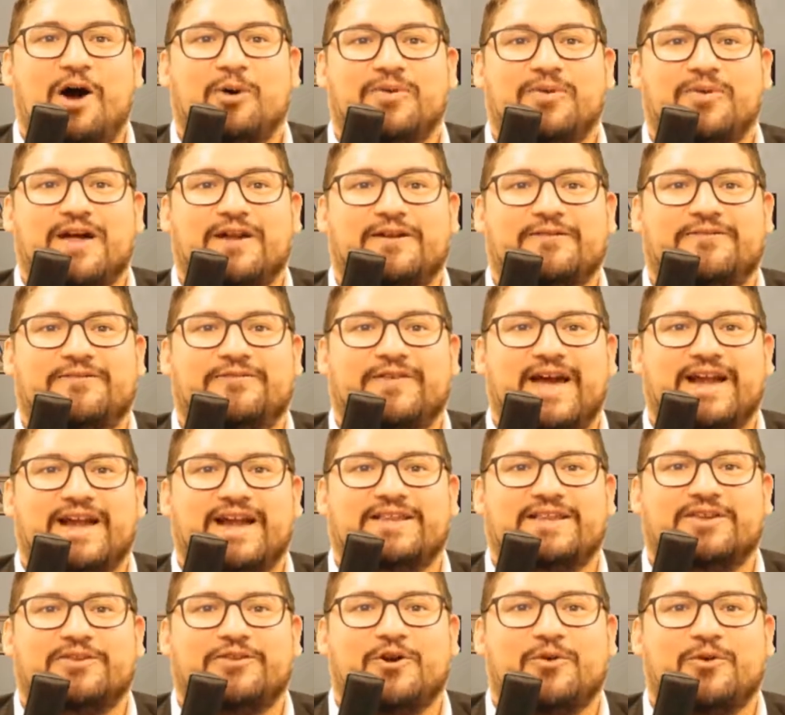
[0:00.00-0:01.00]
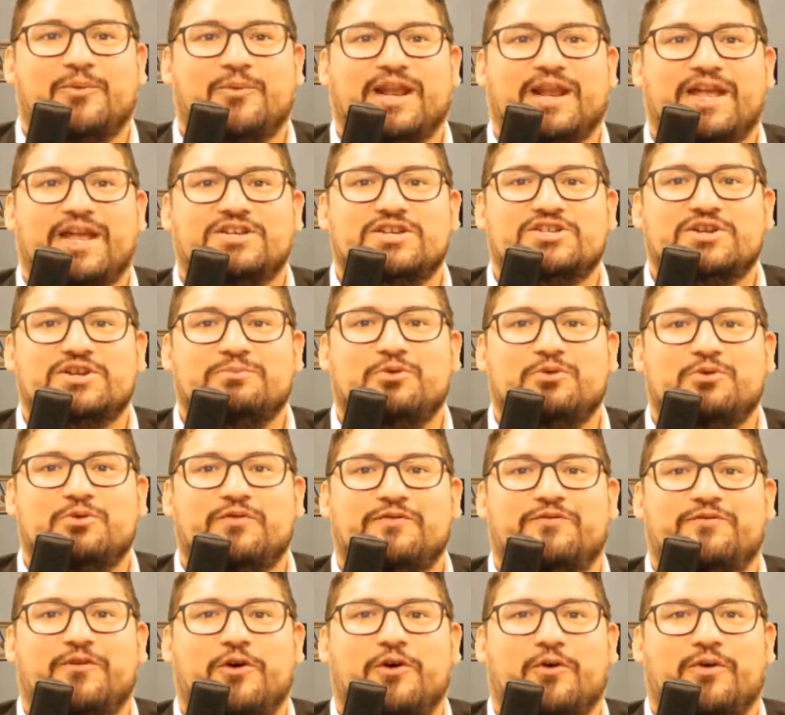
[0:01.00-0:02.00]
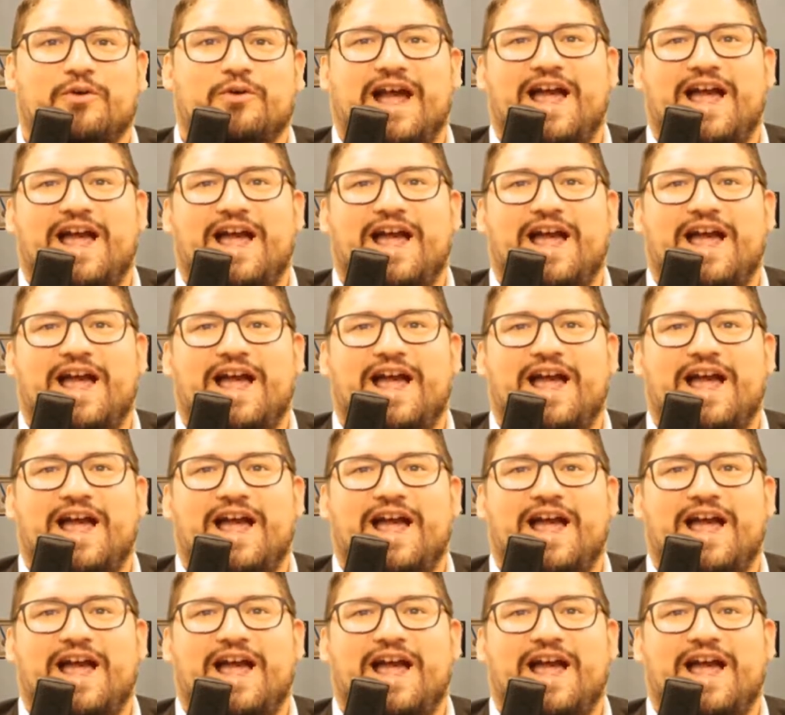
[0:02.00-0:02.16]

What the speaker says: that affect their relationship moving forward?